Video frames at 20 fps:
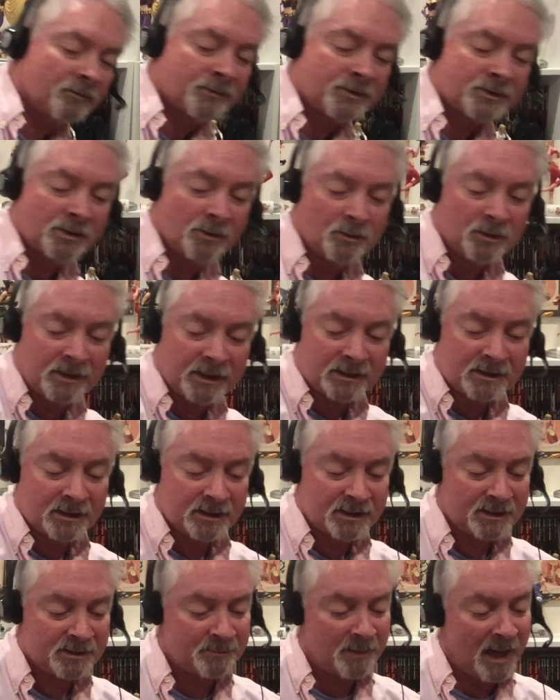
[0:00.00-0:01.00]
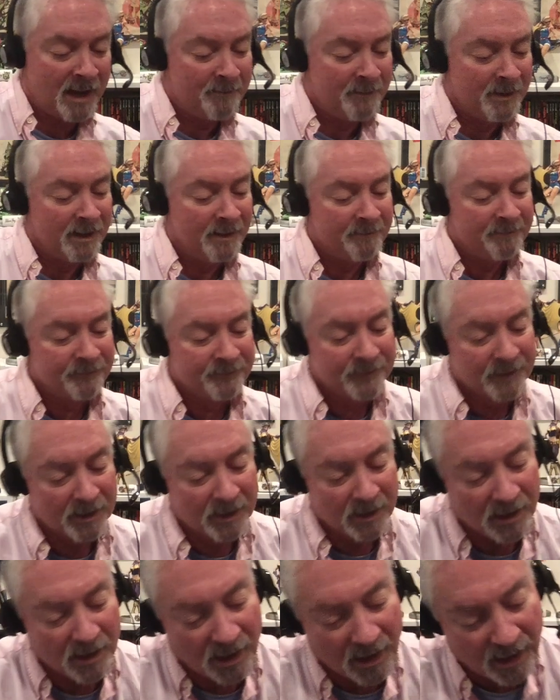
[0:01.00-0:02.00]
so we'll get to this Batman.
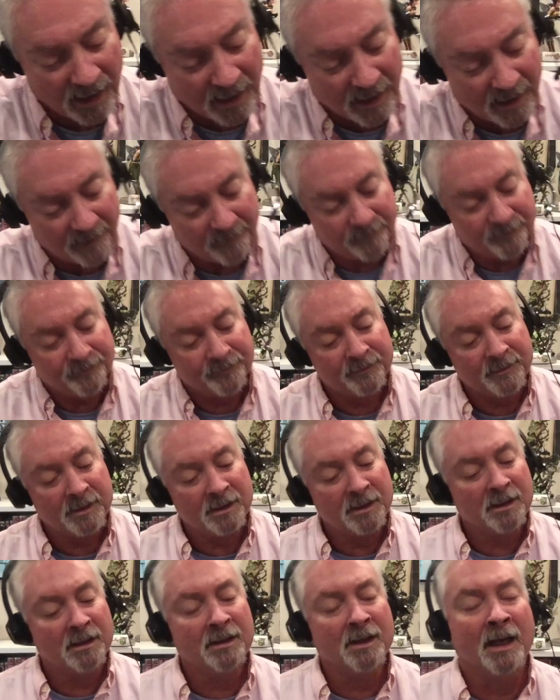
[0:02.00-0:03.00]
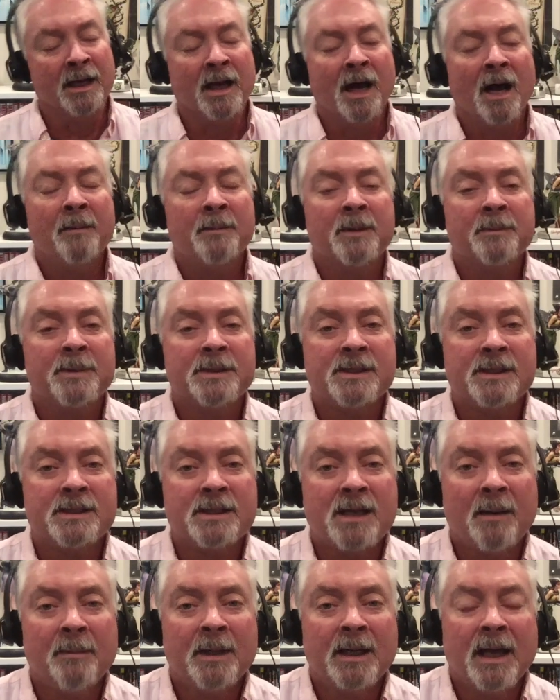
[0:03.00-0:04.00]
Um, an omnibus is
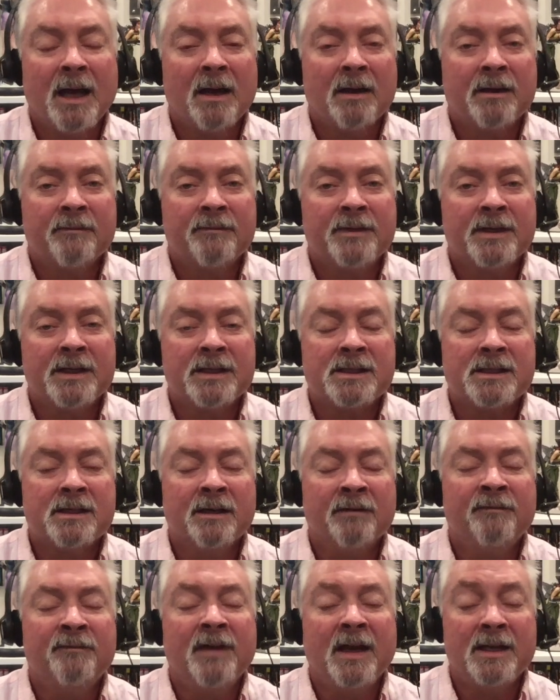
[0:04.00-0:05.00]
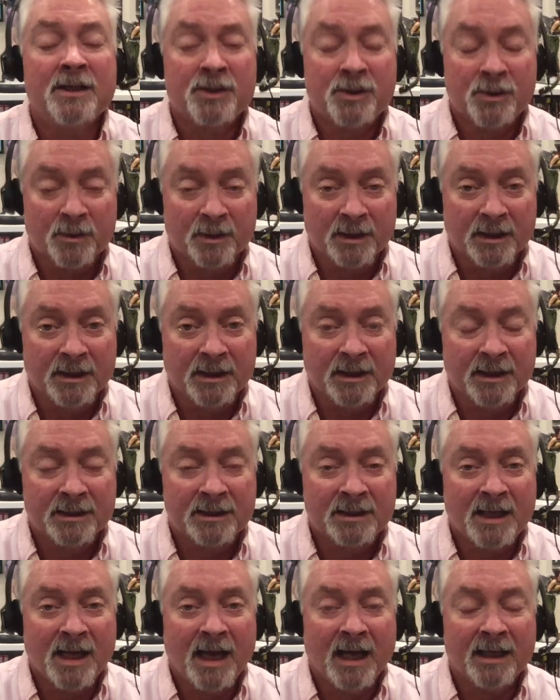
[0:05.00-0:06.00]
coming out of this eventually. It
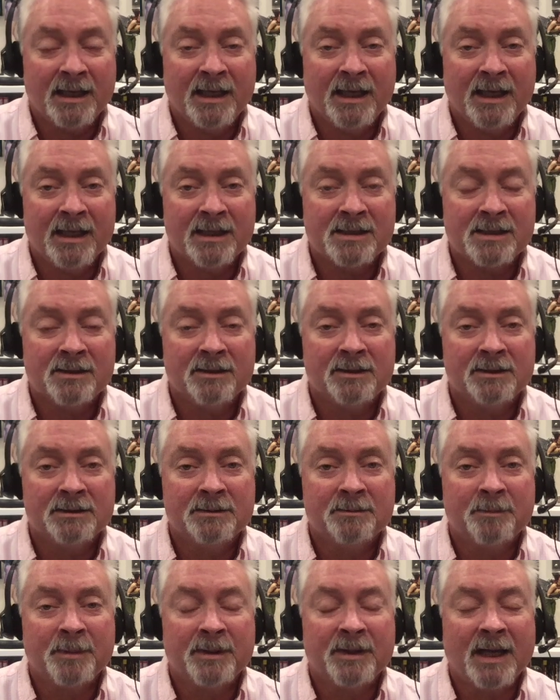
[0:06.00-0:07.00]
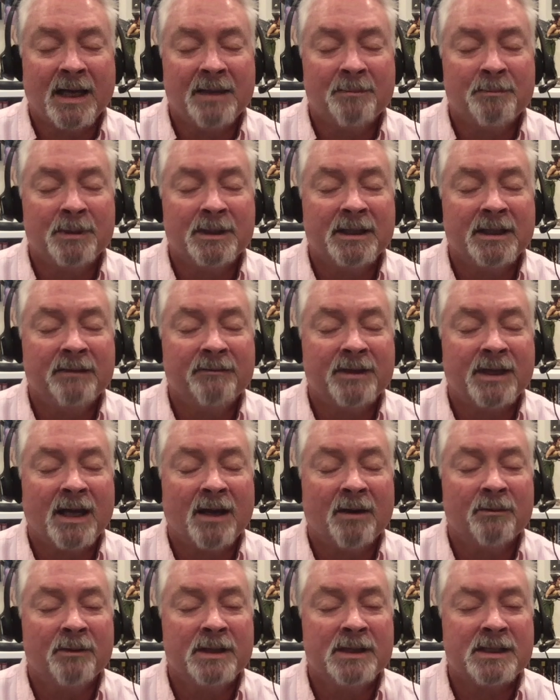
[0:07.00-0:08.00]
got canceled, but I believe it got
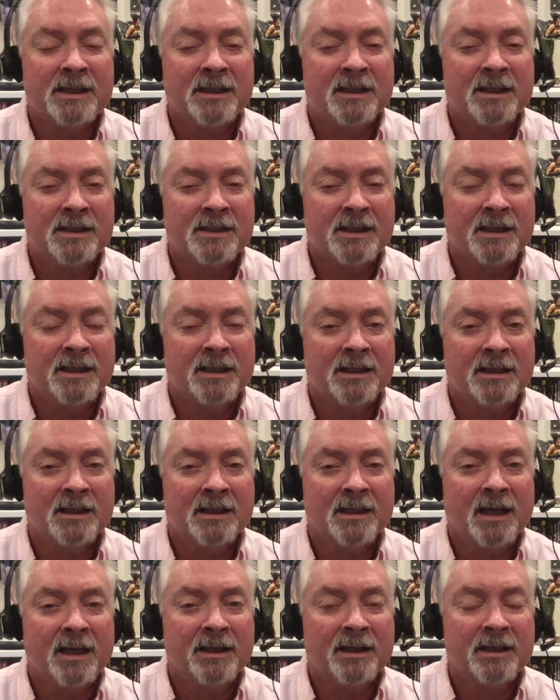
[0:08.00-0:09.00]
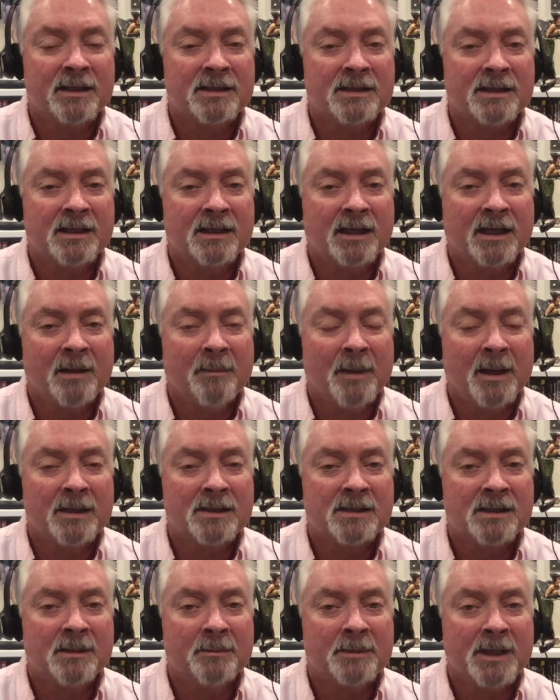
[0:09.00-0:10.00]
resolicited, and I think it's going to come out
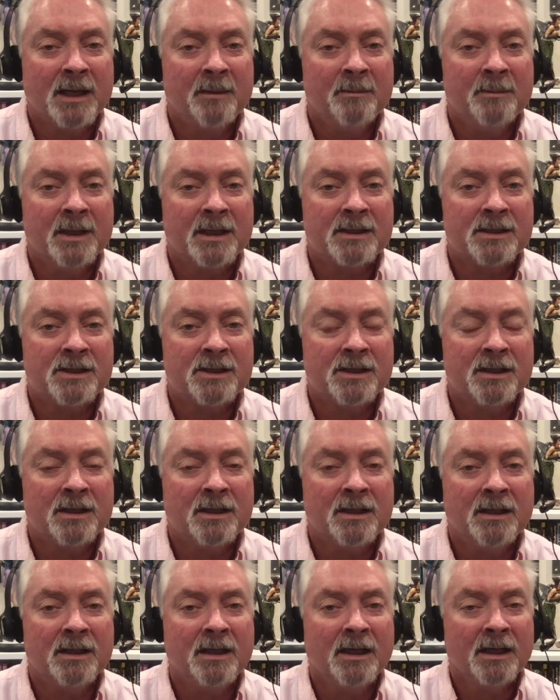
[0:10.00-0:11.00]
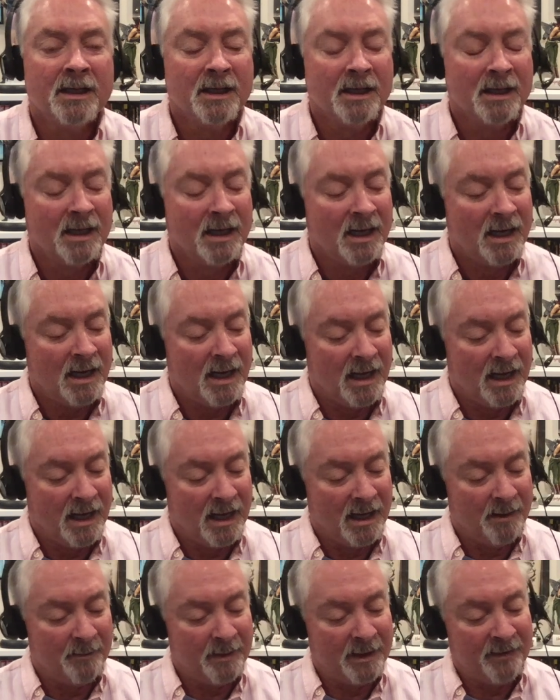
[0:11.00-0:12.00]
sometime next year.
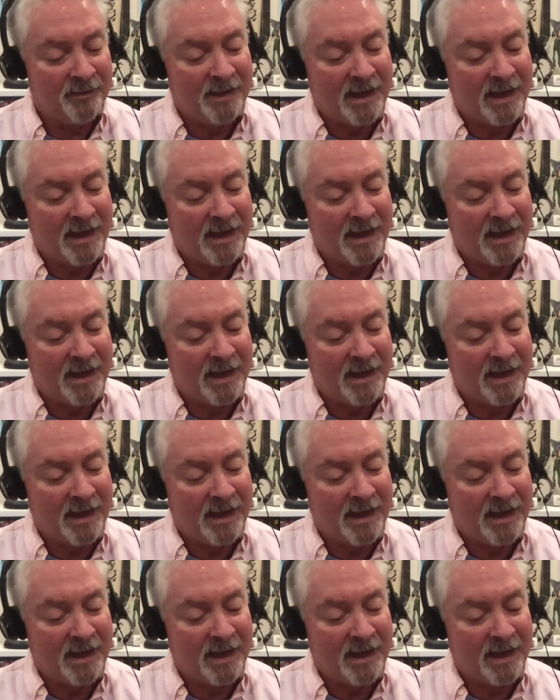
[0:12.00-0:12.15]
Um, and